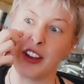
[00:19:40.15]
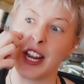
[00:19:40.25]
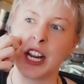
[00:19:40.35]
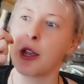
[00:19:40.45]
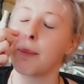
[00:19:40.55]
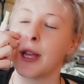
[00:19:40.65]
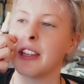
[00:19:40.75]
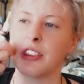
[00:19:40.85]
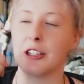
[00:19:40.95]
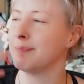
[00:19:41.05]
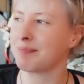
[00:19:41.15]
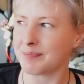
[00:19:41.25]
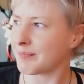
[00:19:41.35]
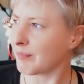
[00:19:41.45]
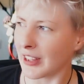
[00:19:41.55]
It could be that,
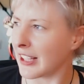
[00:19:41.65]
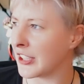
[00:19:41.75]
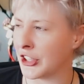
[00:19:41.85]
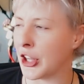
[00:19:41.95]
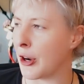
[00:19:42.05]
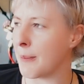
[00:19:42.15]
you know,